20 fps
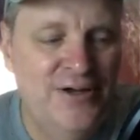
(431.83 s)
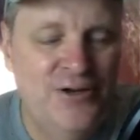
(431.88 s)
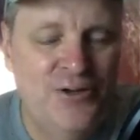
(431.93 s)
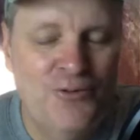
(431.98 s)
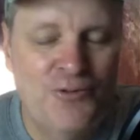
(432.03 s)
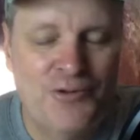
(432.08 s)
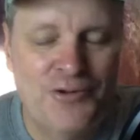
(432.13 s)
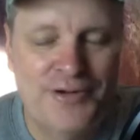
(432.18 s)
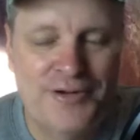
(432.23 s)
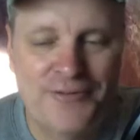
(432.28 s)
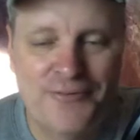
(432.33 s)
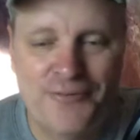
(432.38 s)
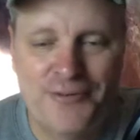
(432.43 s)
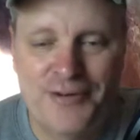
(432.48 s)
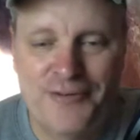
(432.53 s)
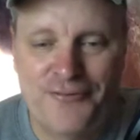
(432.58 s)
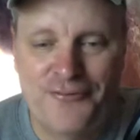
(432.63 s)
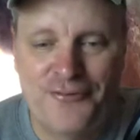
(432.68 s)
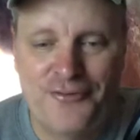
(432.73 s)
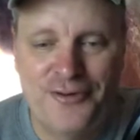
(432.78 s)
where it
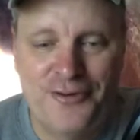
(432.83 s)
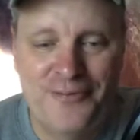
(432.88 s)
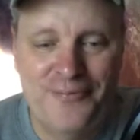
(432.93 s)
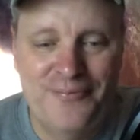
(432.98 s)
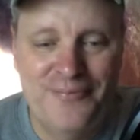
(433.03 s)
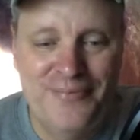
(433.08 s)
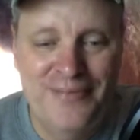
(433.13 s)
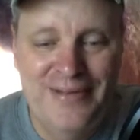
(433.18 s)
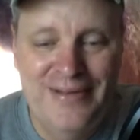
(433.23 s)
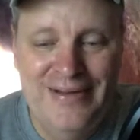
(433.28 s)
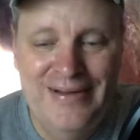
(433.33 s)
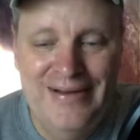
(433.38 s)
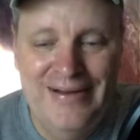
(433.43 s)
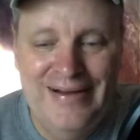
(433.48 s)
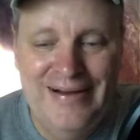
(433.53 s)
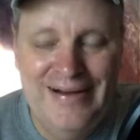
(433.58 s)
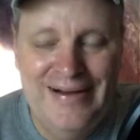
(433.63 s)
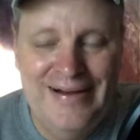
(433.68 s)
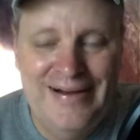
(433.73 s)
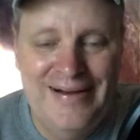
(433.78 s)
went from,
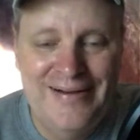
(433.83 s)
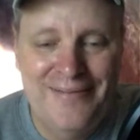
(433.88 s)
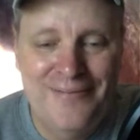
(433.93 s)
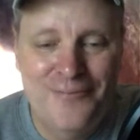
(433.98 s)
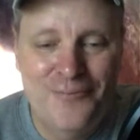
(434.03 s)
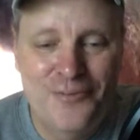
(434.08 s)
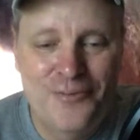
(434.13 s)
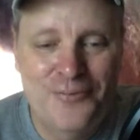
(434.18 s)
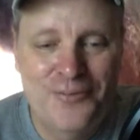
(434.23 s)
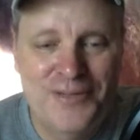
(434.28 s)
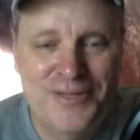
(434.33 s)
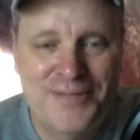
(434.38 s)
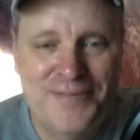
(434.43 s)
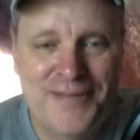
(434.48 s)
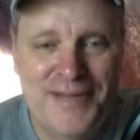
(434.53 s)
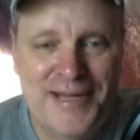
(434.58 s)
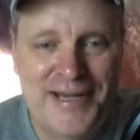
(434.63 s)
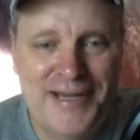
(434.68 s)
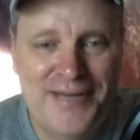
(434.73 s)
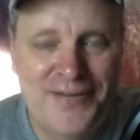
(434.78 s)
at the
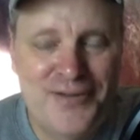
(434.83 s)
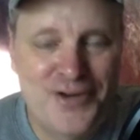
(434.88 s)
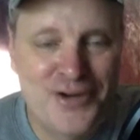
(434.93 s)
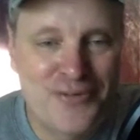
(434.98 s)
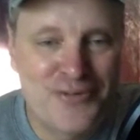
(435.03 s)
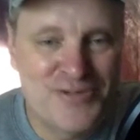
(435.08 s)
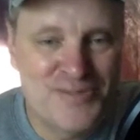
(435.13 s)
beginning of the year,